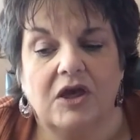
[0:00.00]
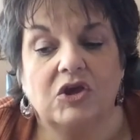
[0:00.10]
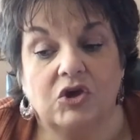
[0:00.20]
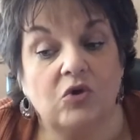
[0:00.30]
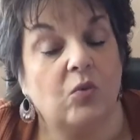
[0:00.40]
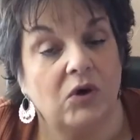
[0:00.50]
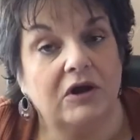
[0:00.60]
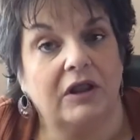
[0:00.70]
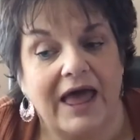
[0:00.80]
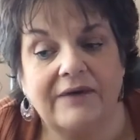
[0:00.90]
You
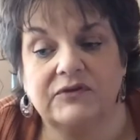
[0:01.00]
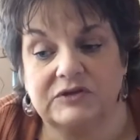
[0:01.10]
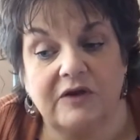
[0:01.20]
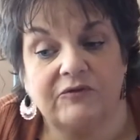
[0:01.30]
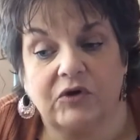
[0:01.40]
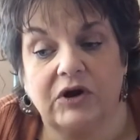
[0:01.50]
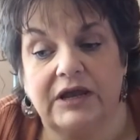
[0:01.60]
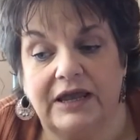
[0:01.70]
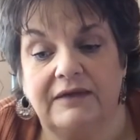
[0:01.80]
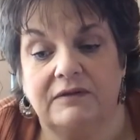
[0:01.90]
will have
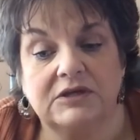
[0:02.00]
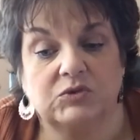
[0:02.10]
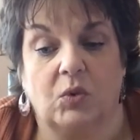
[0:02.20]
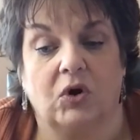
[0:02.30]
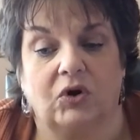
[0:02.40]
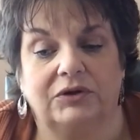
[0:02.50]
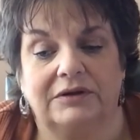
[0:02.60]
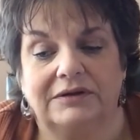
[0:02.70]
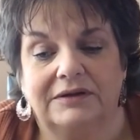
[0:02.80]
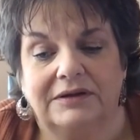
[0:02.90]
suffering in this world,
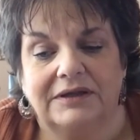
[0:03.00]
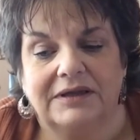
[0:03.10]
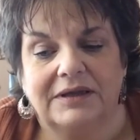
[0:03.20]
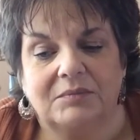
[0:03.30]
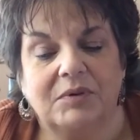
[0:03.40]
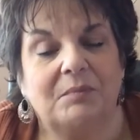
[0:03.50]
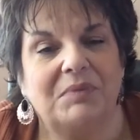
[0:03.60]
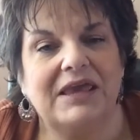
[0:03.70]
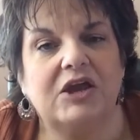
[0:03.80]
but be